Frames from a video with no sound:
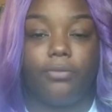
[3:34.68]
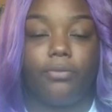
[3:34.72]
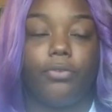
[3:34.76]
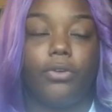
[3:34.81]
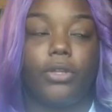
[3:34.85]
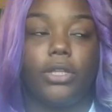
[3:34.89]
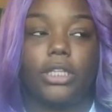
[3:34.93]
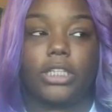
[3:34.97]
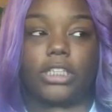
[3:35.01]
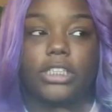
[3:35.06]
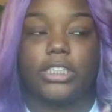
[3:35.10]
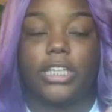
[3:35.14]
for
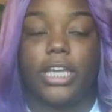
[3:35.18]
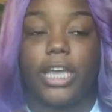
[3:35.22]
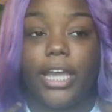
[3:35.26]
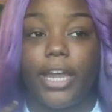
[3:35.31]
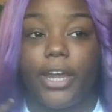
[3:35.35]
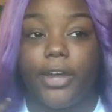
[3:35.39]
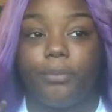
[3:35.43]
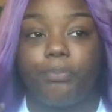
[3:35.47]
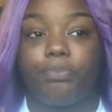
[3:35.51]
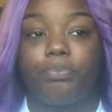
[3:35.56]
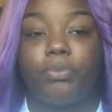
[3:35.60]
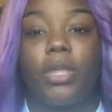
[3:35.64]
this
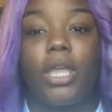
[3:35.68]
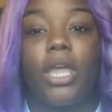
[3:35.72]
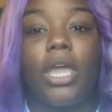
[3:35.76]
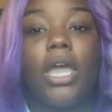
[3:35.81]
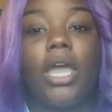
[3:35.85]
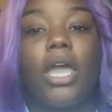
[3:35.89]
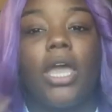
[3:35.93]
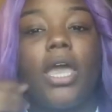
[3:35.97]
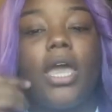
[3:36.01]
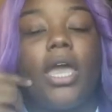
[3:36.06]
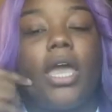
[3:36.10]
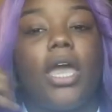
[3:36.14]
hair,
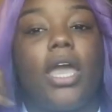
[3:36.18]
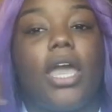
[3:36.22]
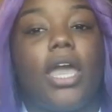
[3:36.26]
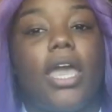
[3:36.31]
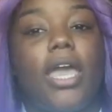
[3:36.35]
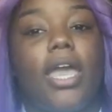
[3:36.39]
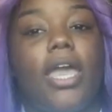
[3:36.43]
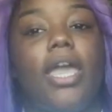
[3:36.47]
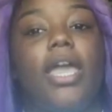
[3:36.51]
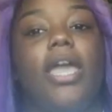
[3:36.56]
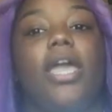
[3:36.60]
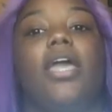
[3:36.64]

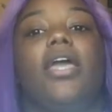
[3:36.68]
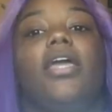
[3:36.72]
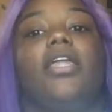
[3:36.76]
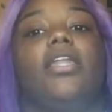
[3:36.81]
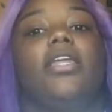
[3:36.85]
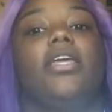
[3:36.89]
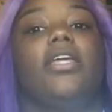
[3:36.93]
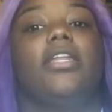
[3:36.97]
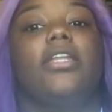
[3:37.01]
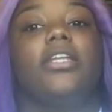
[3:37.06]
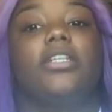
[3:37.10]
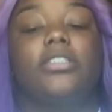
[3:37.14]
and
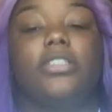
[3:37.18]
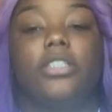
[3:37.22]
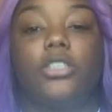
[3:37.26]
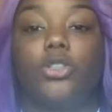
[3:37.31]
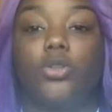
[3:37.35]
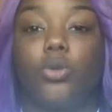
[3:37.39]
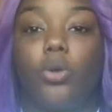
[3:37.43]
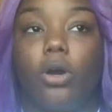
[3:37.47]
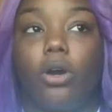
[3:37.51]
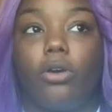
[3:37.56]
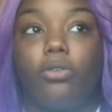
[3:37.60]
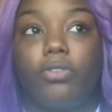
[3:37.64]
it is a
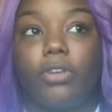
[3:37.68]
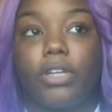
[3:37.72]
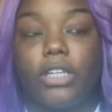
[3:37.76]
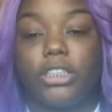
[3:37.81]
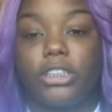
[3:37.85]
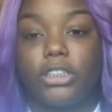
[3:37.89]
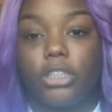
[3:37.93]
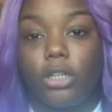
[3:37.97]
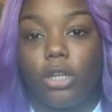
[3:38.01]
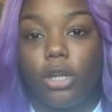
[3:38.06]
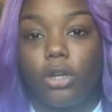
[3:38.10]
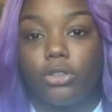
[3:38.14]

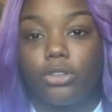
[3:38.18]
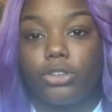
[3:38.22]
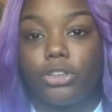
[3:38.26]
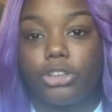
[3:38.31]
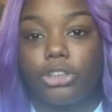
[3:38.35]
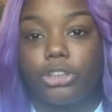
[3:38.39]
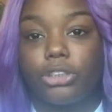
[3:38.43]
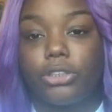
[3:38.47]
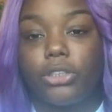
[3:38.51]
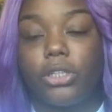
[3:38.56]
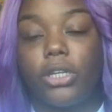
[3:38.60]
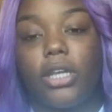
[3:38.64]
12-inch
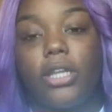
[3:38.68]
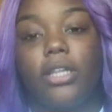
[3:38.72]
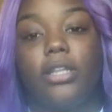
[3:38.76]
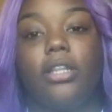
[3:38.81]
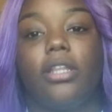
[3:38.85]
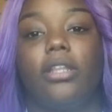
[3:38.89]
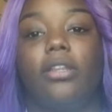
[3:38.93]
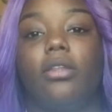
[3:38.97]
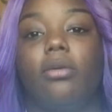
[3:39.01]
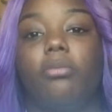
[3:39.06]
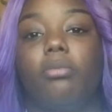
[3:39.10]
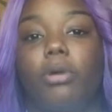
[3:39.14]
closure, and
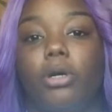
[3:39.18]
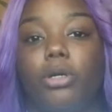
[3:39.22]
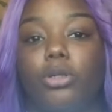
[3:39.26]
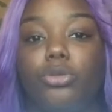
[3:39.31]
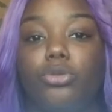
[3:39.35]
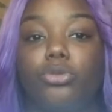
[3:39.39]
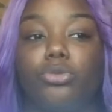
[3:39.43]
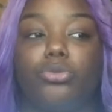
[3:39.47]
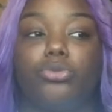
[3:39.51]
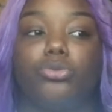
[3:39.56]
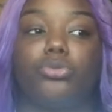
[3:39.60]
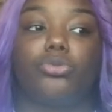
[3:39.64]
then the
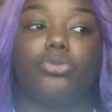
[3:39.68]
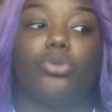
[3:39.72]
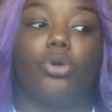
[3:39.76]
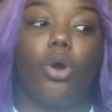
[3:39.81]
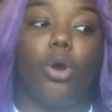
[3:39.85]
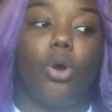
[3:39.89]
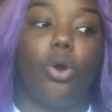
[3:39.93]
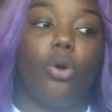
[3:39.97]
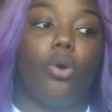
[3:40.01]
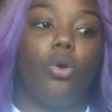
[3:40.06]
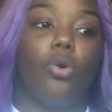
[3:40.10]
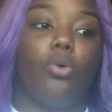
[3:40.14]
bundles
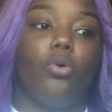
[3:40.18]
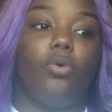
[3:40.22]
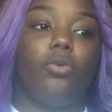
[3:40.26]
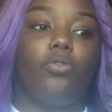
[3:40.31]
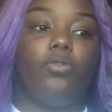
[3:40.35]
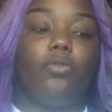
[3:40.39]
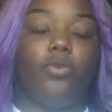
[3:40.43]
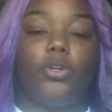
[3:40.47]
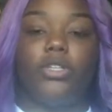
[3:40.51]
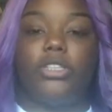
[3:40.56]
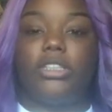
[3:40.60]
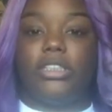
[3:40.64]
go
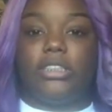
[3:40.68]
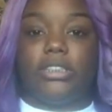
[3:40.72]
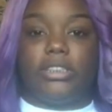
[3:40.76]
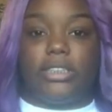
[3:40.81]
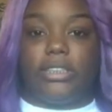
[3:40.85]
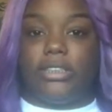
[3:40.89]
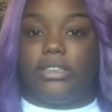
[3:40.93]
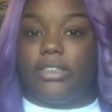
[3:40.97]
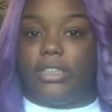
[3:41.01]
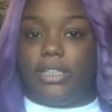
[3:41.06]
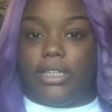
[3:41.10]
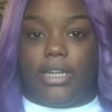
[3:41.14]
14,
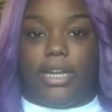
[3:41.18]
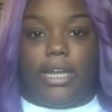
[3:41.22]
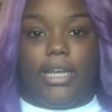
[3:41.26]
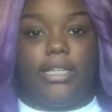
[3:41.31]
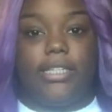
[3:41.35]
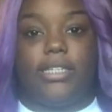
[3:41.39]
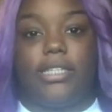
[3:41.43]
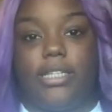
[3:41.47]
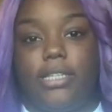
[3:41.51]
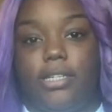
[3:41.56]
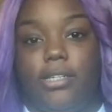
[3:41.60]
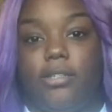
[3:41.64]
16,
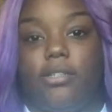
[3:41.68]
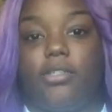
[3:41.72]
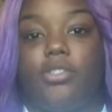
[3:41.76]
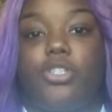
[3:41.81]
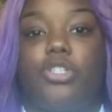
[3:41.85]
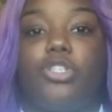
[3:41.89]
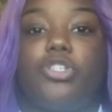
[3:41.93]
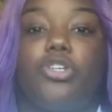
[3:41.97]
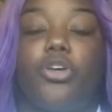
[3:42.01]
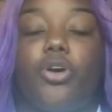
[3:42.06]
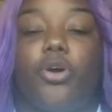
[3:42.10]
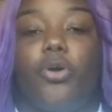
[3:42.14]
18.
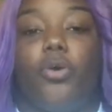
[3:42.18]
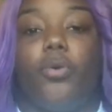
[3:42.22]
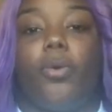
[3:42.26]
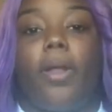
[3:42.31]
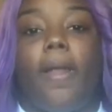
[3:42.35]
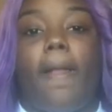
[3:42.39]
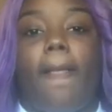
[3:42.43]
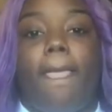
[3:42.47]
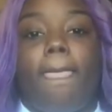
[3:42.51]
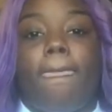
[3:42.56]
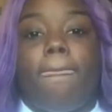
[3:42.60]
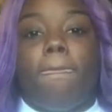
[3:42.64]
So
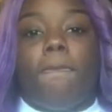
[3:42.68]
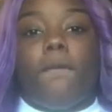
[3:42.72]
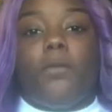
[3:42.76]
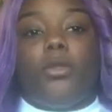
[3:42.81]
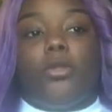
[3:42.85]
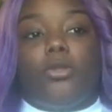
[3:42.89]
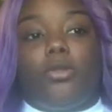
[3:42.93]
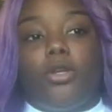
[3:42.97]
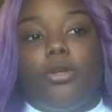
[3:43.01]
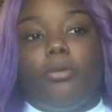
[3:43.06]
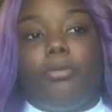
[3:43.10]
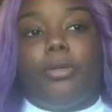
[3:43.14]

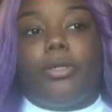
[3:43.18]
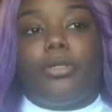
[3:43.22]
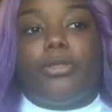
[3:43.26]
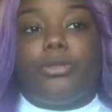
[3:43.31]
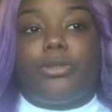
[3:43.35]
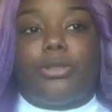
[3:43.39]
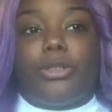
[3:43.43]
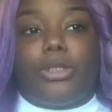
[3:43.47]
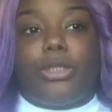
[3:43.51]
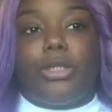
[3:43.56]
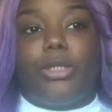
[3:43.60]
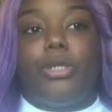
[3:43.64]
3
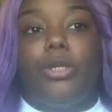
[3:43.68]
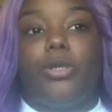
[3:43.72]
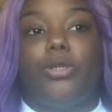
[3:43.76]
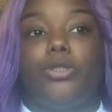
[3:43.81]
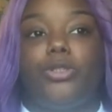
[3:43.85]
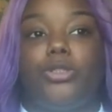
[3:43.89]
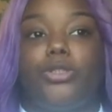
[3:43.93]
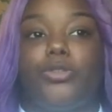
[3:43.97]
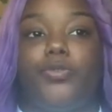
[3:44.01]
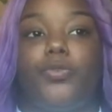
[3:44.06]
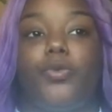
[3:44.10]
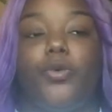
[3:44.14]
bundles in the
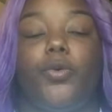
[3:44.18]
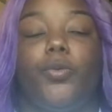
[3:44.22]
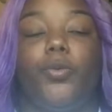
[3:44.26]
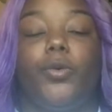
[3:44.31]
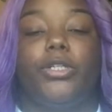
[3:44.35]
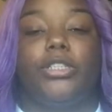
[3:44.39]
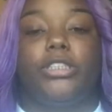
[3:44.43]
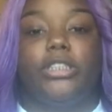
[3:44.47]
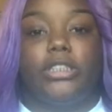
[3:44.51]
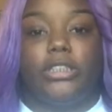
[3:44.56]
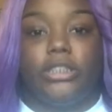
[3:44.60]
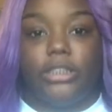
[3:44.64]
closure for
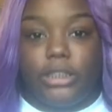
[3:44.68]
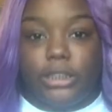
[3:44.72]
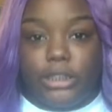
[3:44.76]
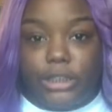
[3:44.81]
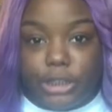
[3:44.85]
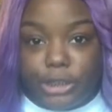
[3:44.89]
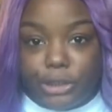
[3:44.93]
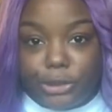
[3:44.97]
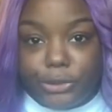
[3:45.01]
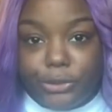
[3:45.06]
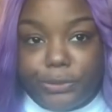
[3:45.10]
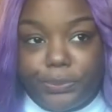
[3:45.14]

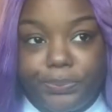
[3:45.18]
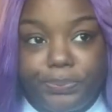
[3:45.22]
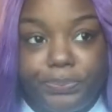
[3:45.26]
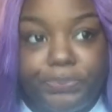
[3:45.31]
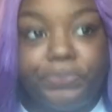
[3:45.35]
$162.